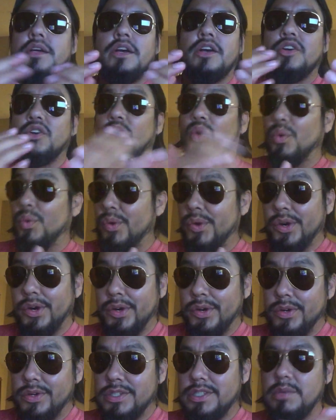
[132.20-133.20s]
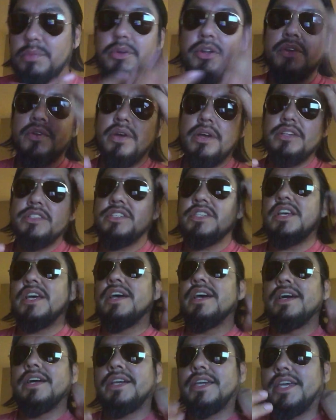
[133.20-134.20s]
a coworker, somebody who has
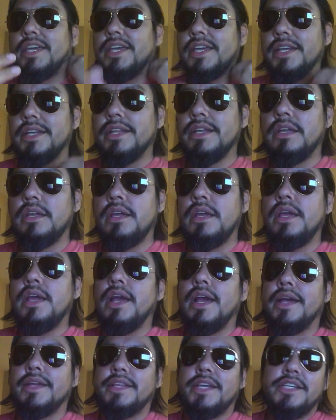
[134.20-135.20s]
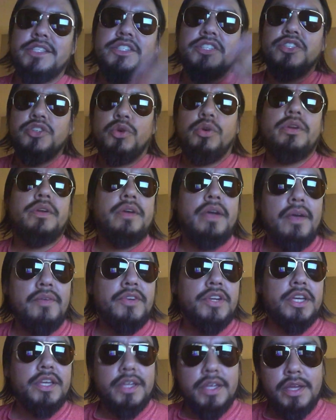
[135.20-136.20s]
a kid. And that's the joy of
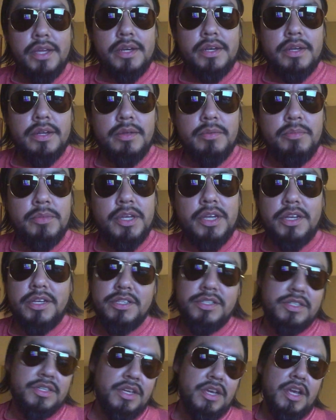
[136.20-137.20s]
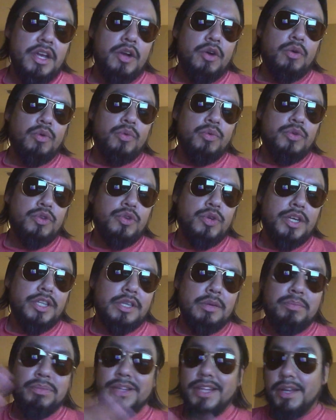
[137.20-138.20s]
having a kid because you get
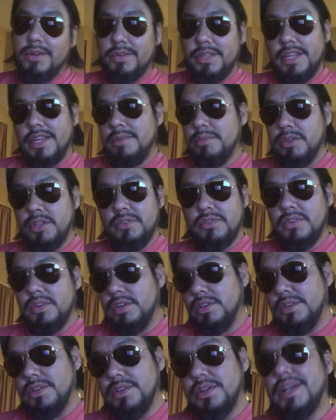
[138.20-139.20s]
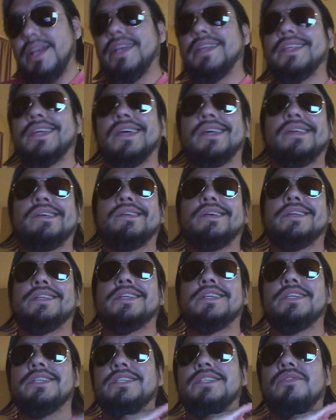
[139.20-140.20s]
to play with that motherfucker and then you get
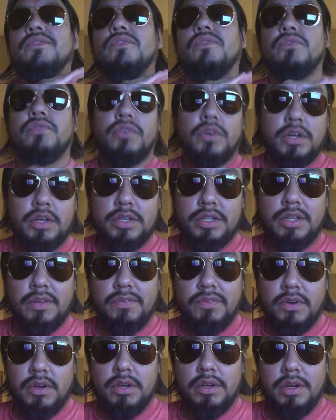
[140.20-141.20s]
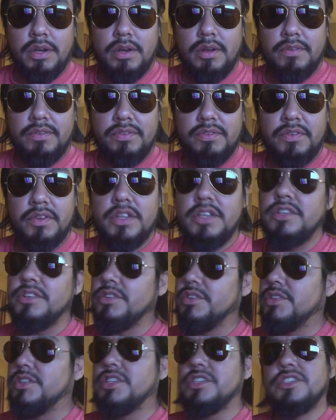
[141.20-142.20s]
to just fuck the fuck off.
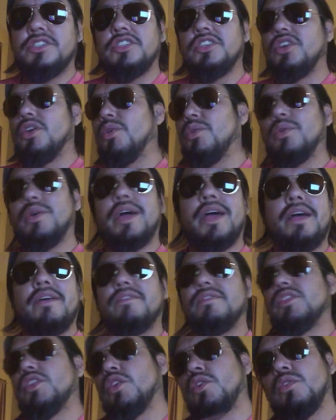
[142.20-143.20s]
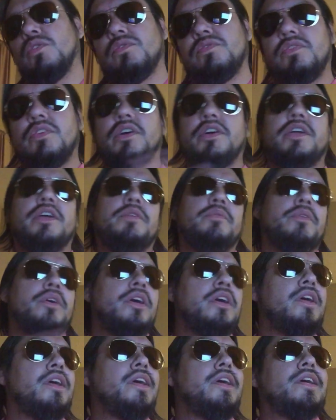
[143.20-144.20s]
You just don't have no fucking...
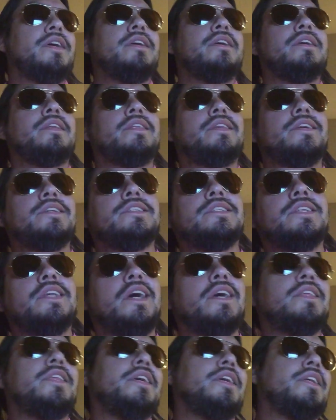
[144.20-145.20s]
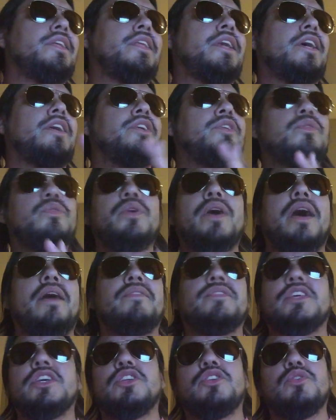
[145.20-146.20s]
There's nothing that you
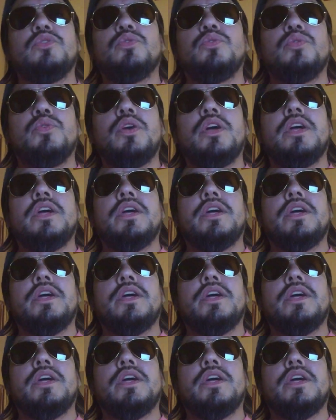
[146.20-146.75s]
have to do